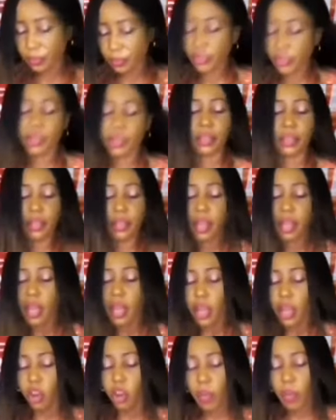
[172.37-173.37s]
Yeah.
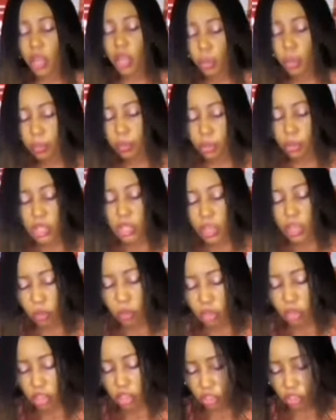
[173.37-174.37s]
All my hope was that we're
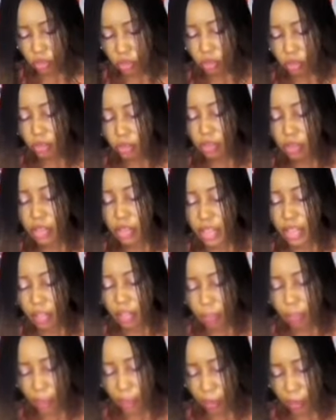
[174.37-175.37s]
going to get
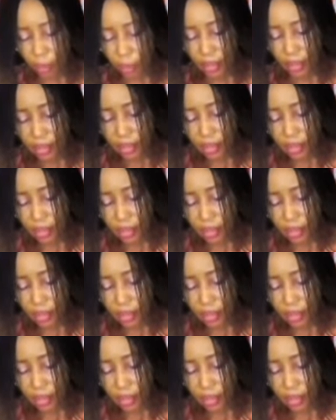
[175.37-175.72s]
married.